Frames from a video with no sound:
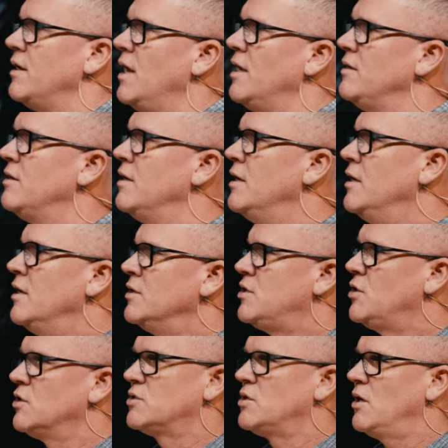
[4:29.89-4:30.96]
And she
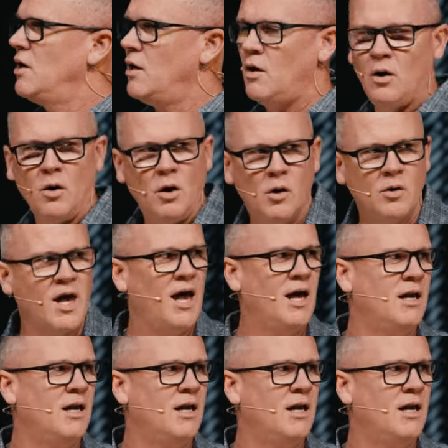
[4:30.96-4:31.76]
goes, uh, uh, uh, okay.